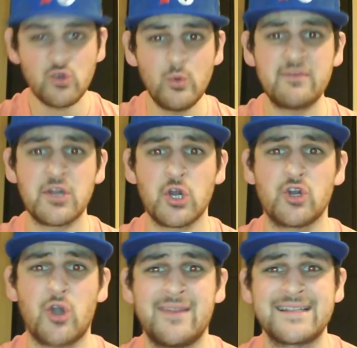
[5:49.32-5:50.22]
You even
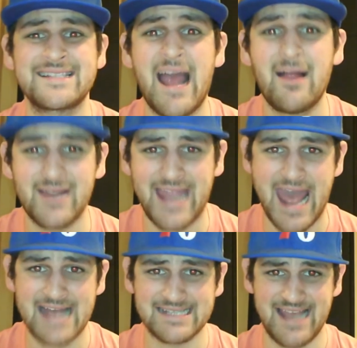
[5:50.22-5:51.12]
heard on the
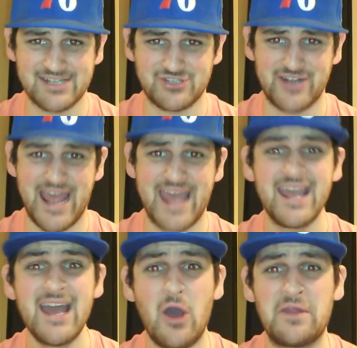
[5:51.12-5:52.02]
telecast
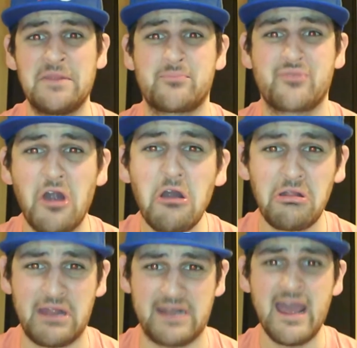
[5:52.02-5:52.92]
yesterday in
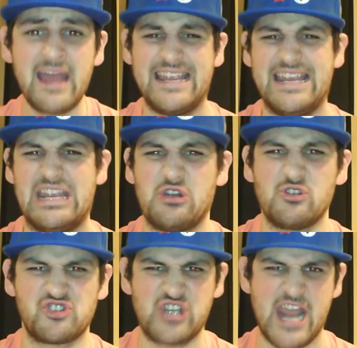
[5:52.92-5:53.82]
Brooklyn,
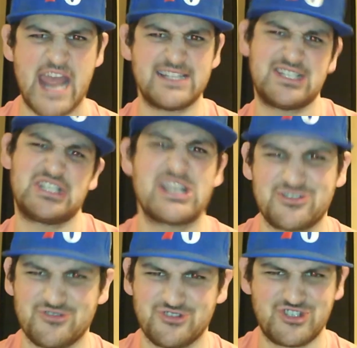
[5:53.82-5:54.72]
Eagles chants,
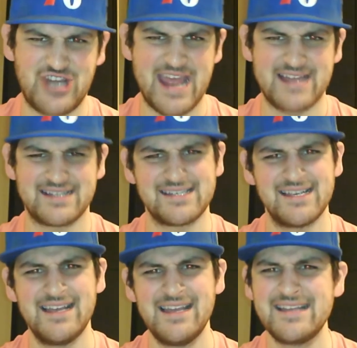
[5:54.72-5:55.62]
Sixers
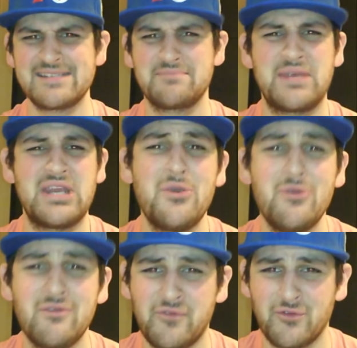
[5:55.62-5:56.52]
chants. It's
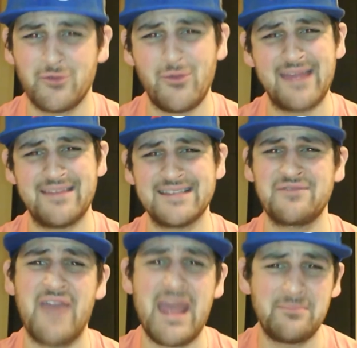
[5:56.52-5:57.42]
beautiful the way
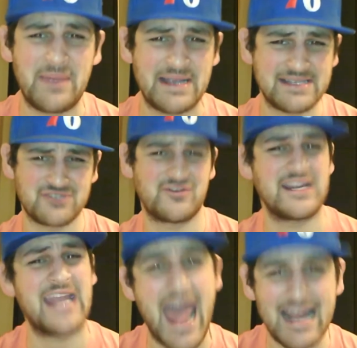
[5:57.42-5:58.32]
this fan base has
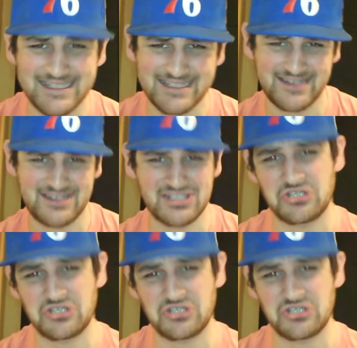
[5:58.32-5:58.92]
reacted to